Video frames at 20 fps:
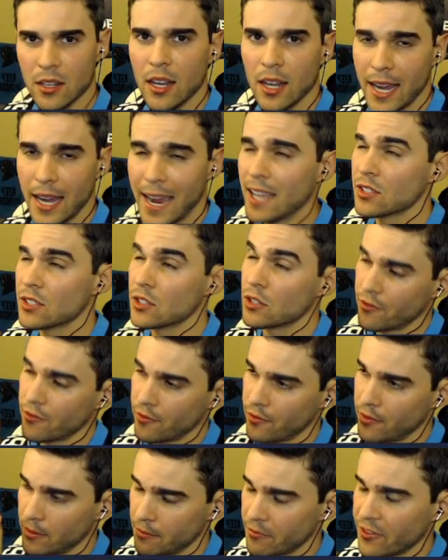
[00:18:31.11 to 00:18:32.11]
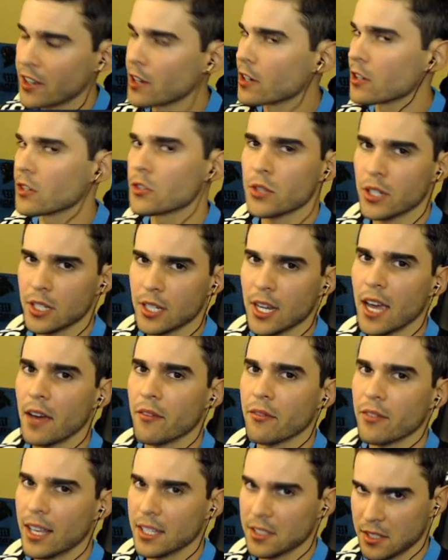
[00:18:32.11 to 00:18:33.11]
hands are a very good trait to have
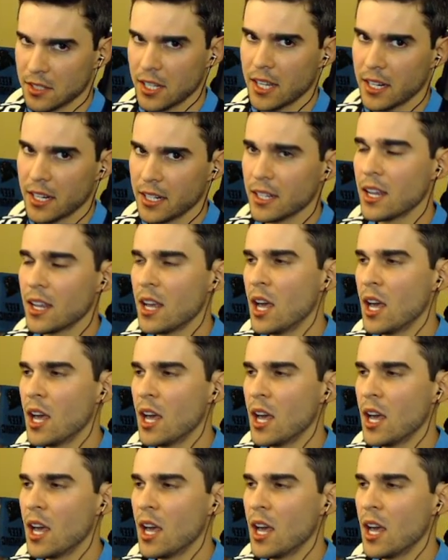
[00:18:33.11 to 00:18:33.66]
as a tight end.